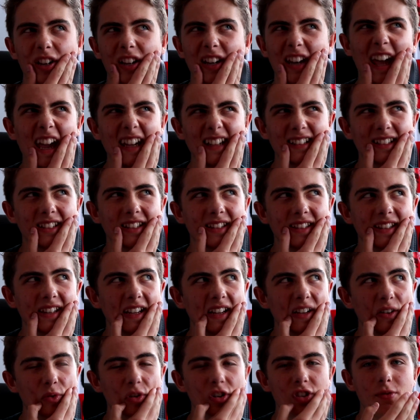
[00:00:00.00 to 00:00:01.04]
Connect
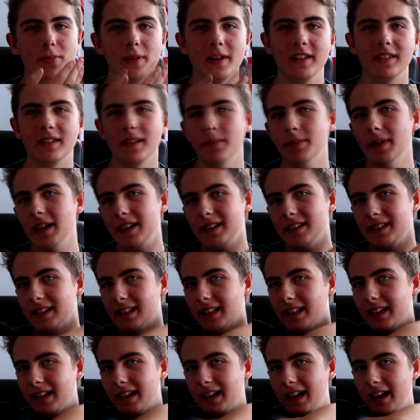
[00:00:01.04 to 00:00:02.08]
thing, which means it
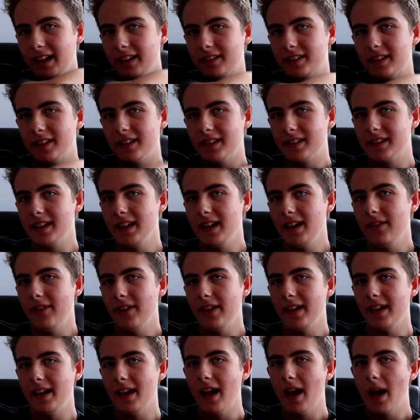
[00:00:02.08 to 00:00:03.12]
basically connects to the
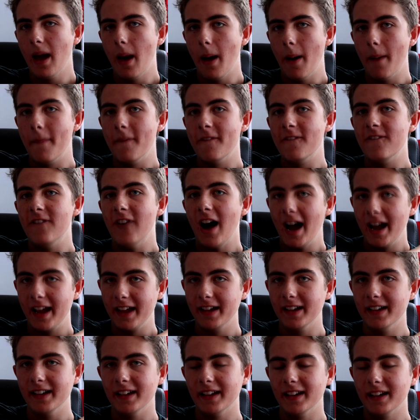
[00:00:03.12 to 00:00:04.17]
TV
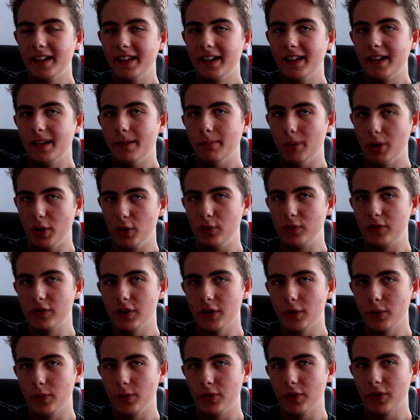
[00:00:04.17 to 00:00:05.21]
via
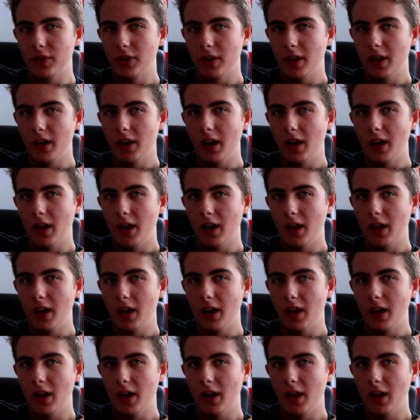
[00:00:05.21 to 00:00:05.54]
Bluetooth